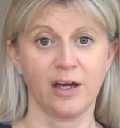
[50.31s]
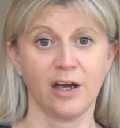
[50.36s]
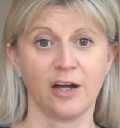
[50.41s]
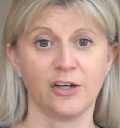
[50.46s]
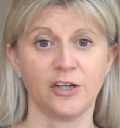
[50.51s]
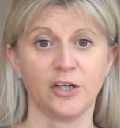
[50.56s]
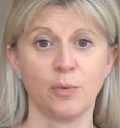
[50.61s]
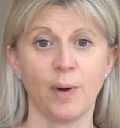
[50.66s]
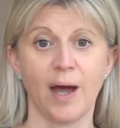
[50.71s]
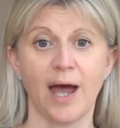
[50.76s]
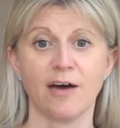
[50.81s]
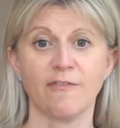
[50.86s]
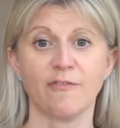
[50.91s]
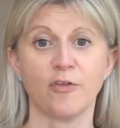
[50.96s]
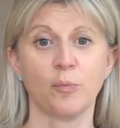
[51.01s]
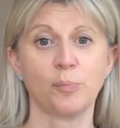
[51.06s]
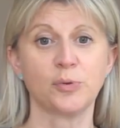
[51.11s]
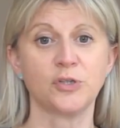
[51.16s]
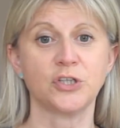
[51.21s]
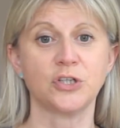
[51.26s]
and you have
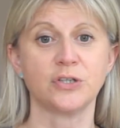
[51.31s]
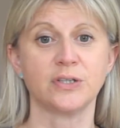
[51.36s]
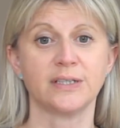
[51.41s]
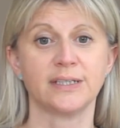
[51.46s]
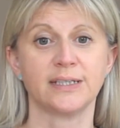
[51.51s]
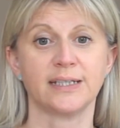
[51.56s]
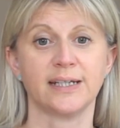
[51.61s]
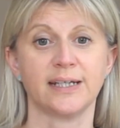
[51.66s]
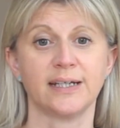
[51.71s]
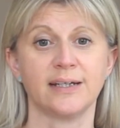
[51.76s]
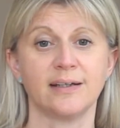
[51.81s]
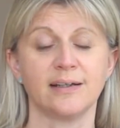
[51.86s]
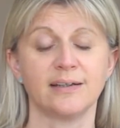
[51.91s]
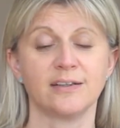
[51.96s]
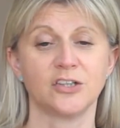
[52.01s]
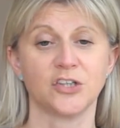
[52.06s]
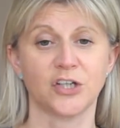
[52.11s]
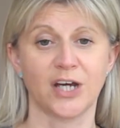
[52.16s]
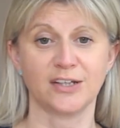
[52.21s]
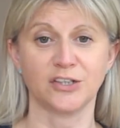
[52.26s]
the opportunity
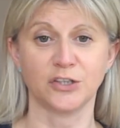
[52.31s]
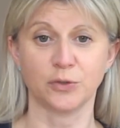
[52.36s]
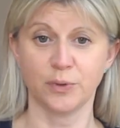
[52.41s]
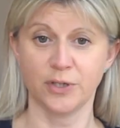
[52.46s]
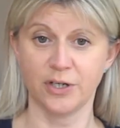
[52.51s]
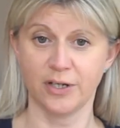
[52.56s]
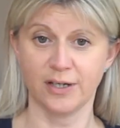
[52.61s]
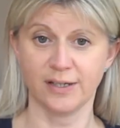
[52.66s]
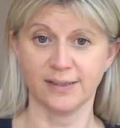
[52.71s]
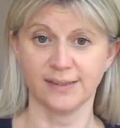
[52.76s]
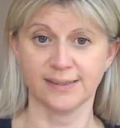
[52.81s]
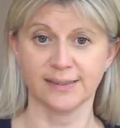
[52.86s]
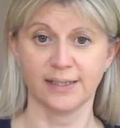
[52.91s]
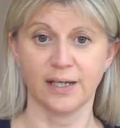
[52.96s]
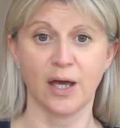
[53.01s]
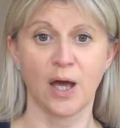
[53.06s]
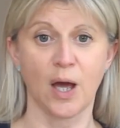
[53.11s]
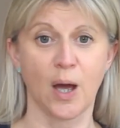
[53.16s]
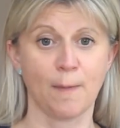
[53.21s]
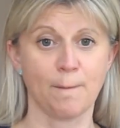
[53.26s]
to chat to a nurse
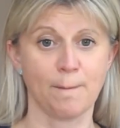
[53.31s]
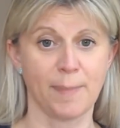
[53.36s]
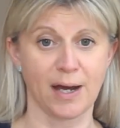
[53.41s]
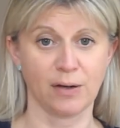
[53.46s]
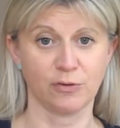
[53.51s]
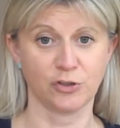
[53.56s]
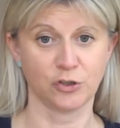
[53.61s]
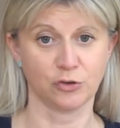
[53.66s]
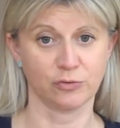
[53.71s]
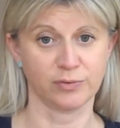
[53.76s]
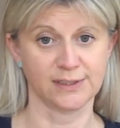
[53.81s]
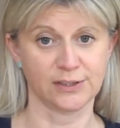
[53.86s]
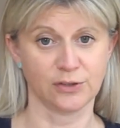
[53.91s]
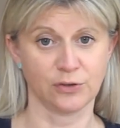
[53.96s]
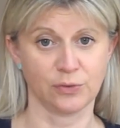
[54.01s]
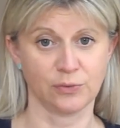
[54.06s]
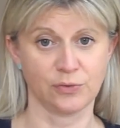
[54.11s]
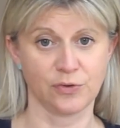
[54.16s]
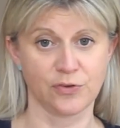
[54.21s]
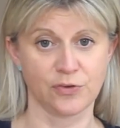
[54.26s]
about your
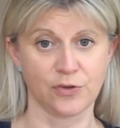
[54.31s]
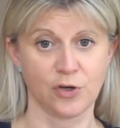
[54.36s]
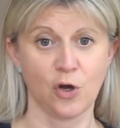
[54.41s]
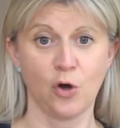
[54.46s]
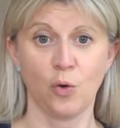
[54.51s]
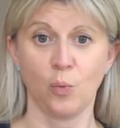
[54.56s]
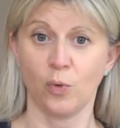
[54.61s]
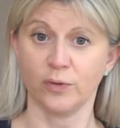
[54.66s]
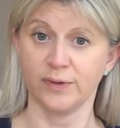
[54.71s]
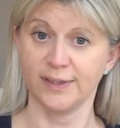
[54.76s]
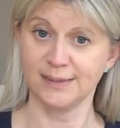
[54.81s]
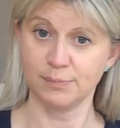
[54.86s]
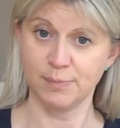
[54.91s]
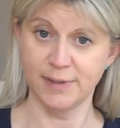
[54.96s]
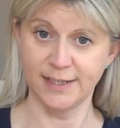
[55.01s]
results, what this